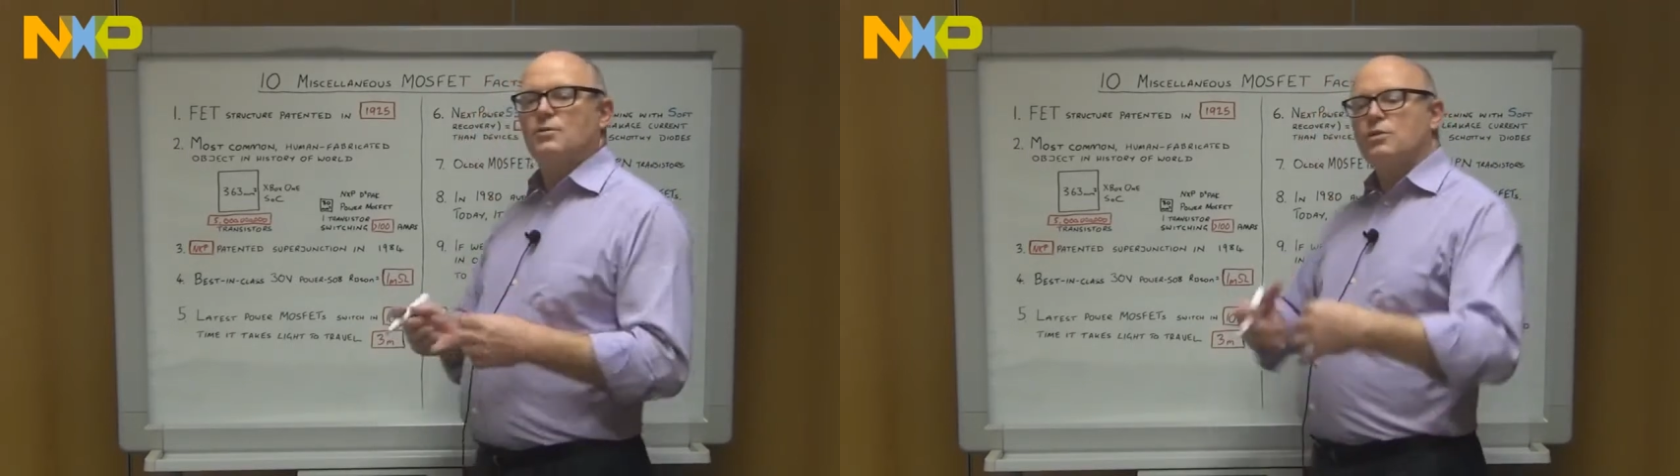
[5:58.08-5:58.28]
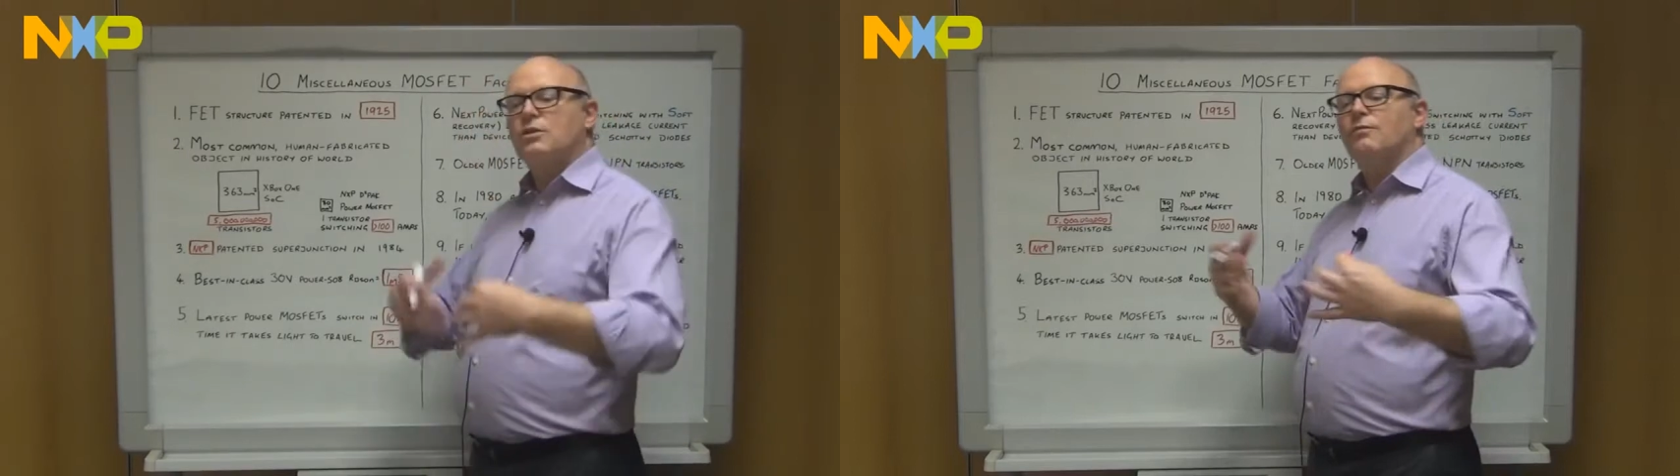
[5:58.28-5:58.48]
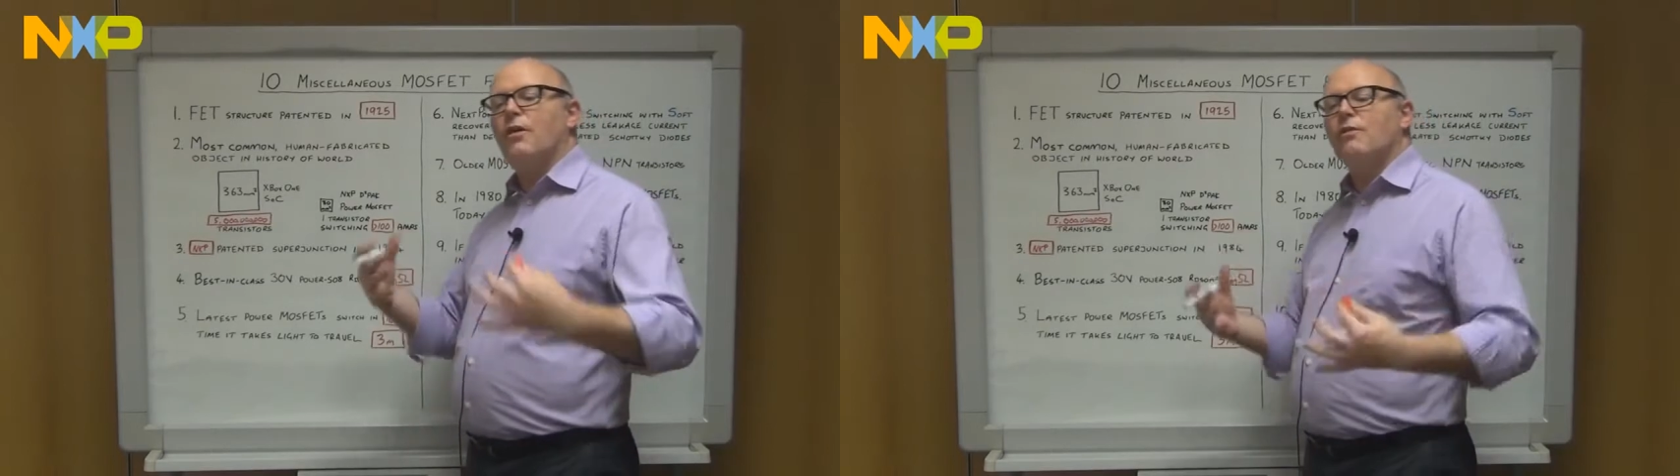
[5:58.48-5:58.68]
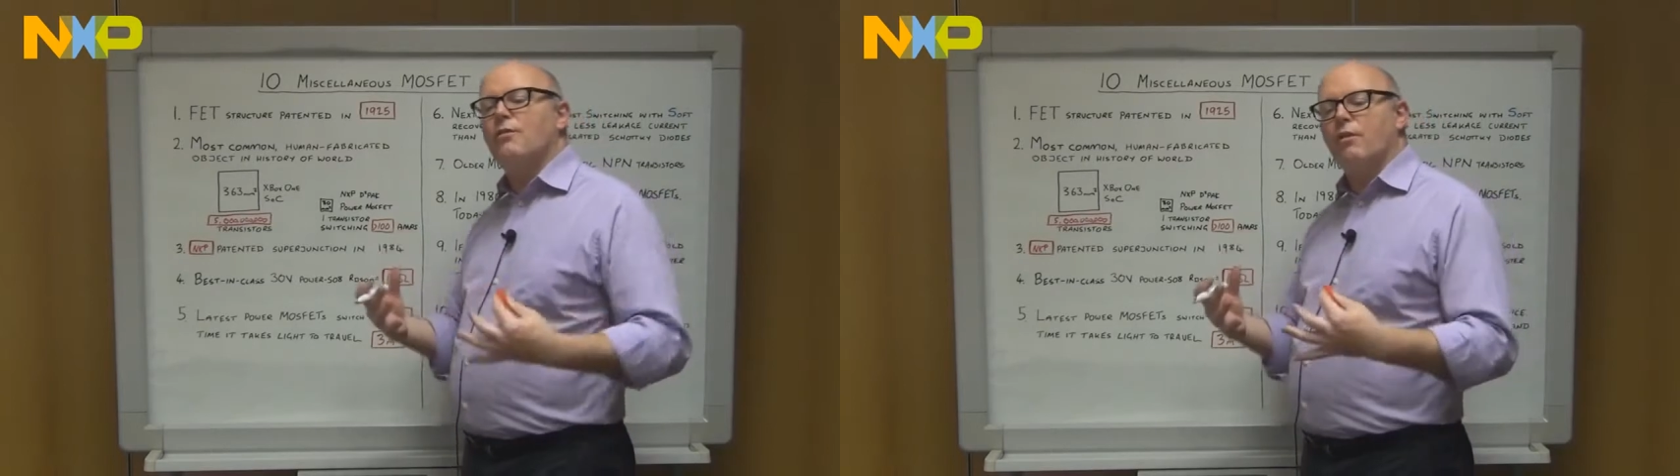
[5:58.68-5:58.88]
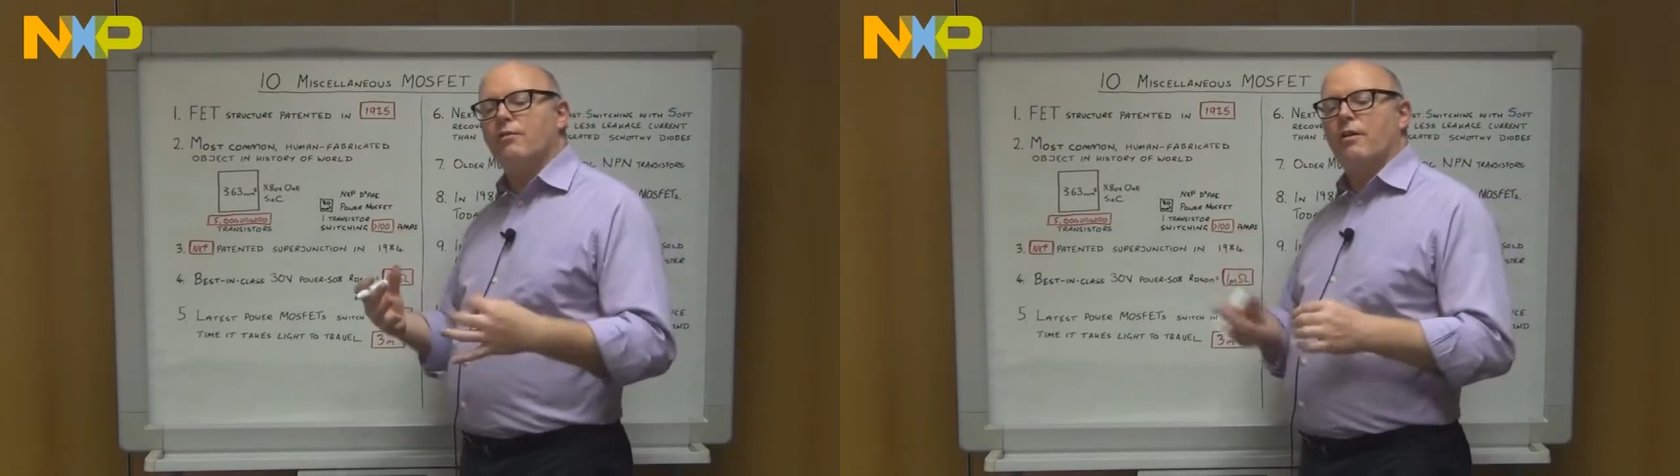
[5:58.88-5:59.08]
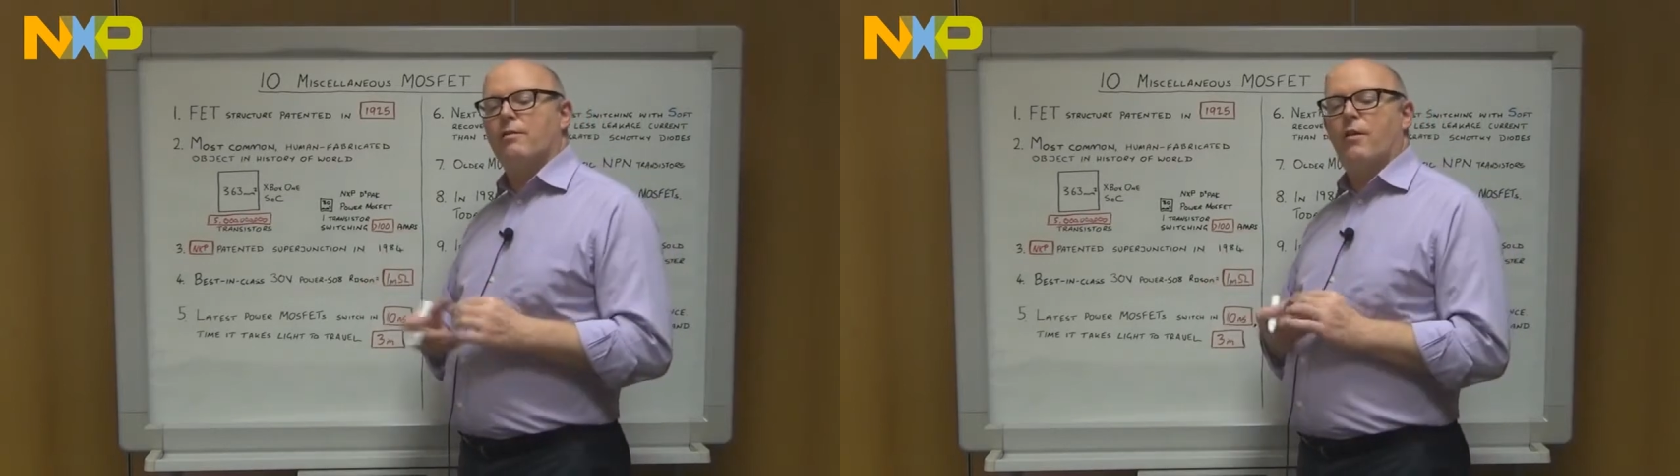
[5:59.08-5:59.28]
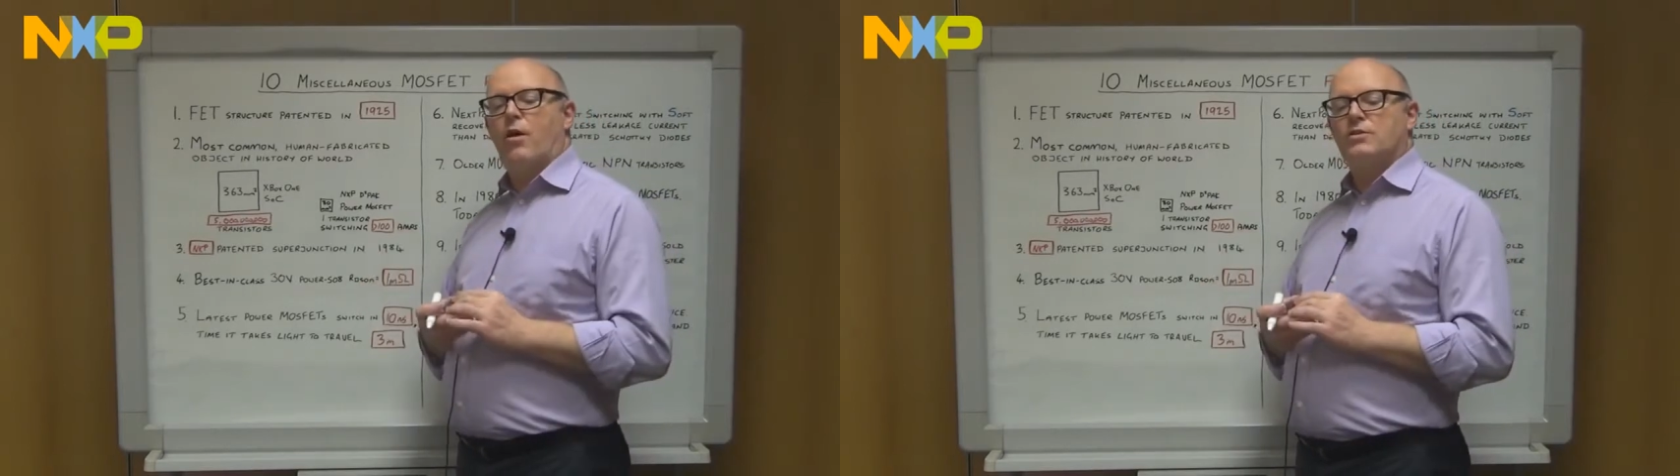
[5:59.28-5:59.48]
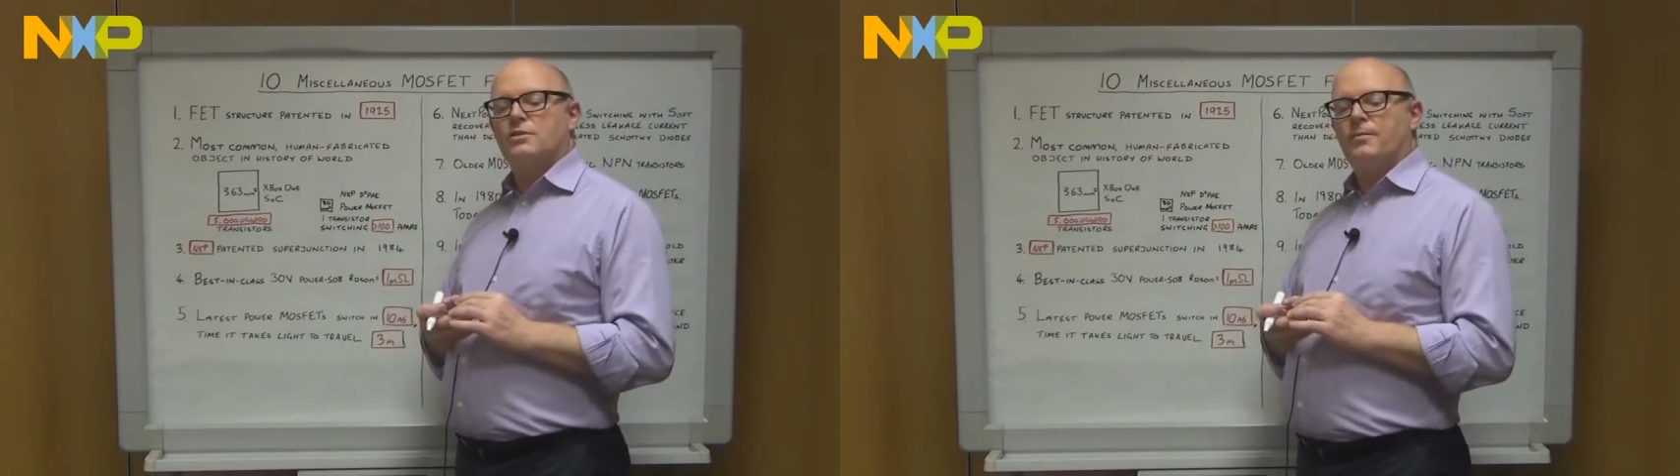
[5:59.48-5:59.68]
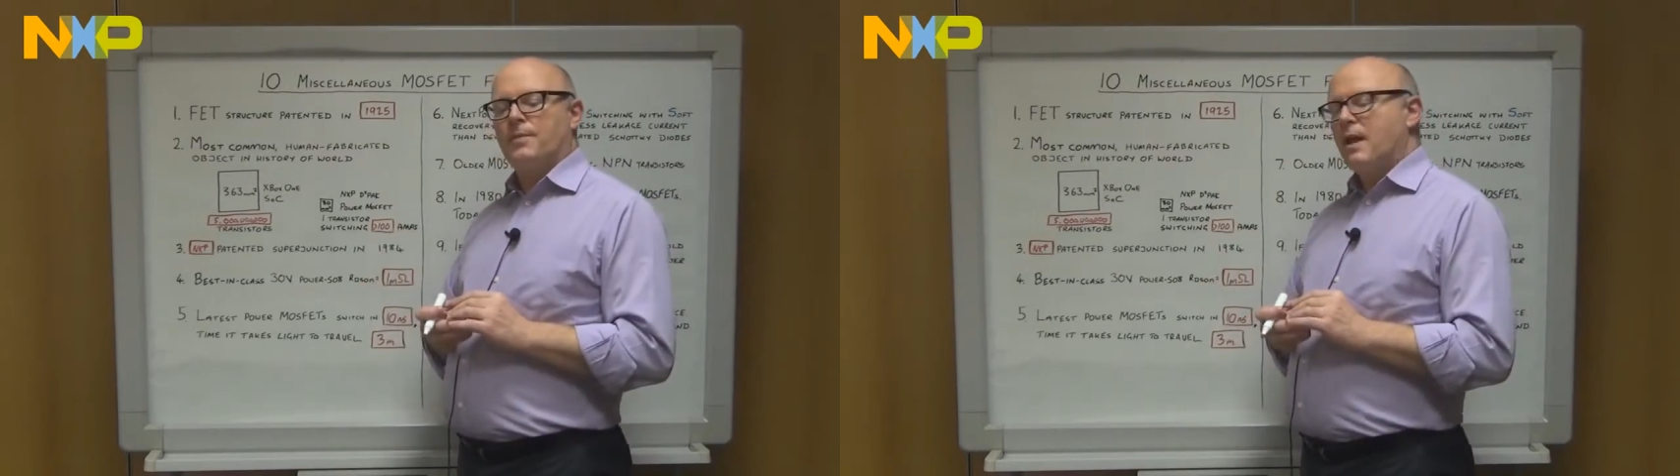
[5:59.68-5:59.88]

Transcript: switching very, very, very fast.